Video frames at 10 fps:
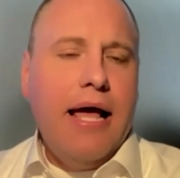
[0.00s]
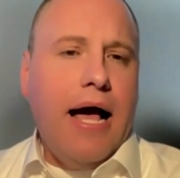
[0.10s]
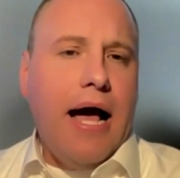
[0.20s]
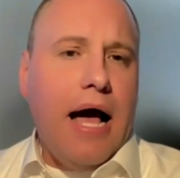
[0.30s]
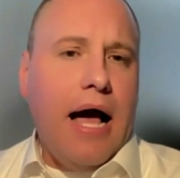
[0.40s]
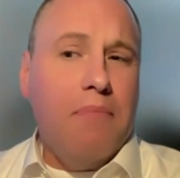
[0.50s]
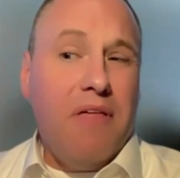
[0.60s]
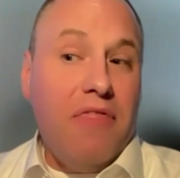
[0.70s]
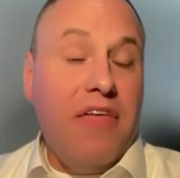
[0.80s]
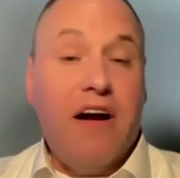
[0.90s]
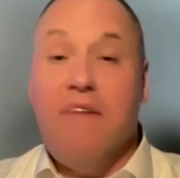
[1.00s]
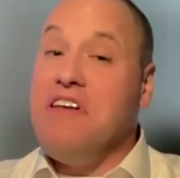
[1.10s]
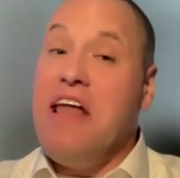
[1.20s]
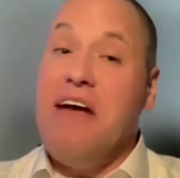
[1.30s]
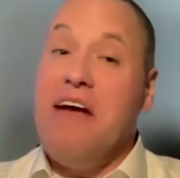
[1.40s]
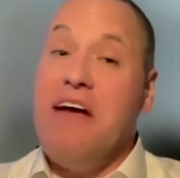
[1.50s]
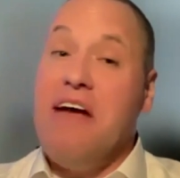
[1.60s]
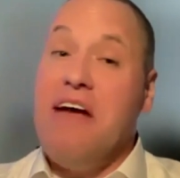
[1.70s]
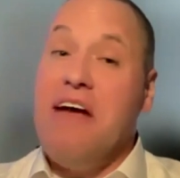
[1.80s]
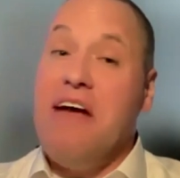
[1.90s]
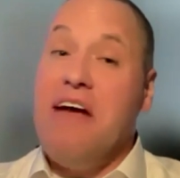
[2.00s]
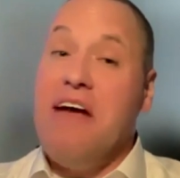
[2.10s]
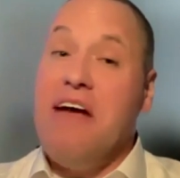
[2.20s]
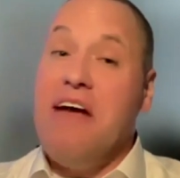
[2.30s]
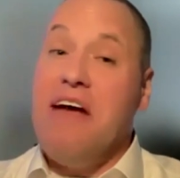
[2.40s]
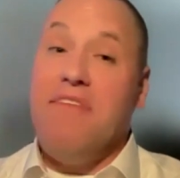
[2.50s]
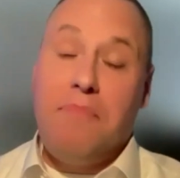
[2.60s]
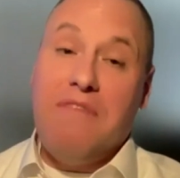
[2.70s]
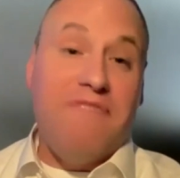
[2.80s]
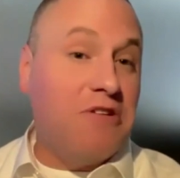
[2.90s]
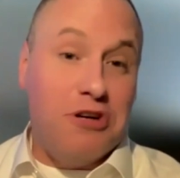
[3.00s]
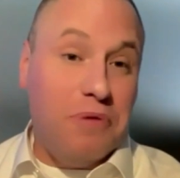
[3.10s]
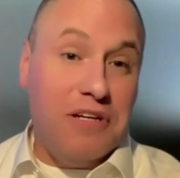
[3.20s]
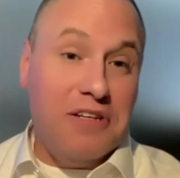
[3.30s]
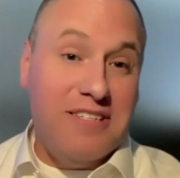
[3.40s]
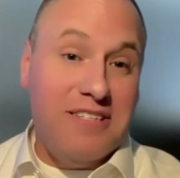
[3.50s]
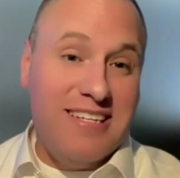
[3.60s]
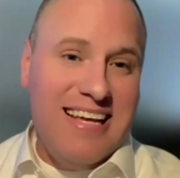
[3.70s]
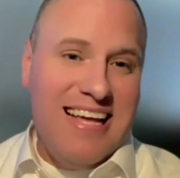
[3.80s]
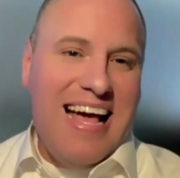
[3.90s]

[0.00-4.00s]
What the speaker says: There have never been voucher bills.